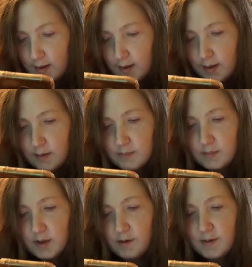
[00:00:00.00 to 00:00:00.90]

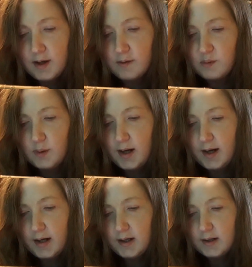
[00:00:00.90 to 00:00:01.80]
um, of the
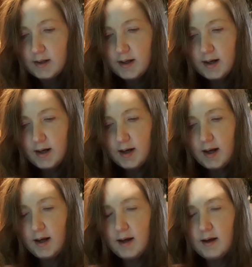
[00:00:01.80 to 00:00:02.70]
giveaway
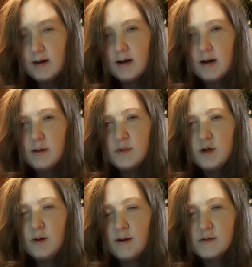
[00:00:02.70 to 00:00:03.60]
and um,
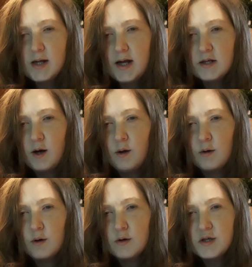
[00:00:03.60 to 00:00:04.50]
you have ten
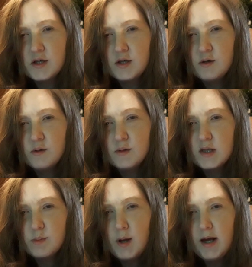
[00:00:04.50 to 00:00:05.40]
dollars to
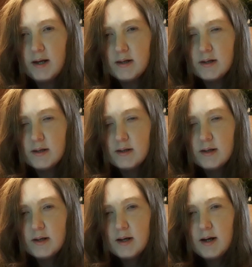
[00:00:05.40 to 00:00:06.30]
spend
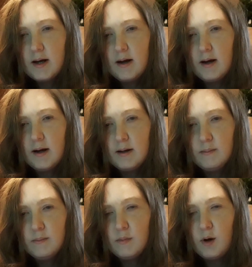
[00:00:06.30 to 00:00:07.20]

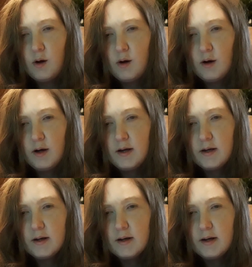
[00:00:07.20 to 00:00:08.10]
um,
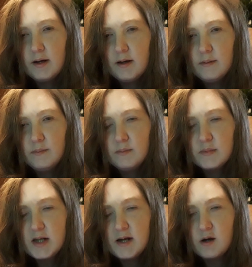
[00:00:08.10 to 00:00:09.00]
on um,
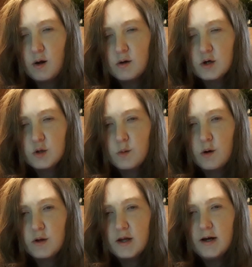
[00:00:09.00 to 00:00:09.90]
ten dollars
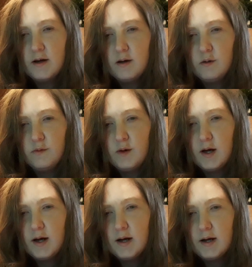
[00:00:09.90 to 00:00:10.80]
worth of
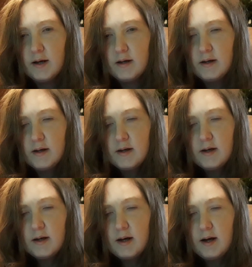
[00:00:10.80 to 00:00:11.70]
uh,
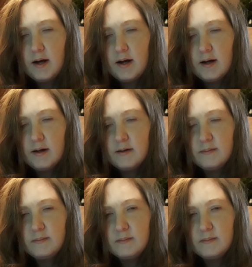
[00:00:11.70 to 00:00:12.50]
uh,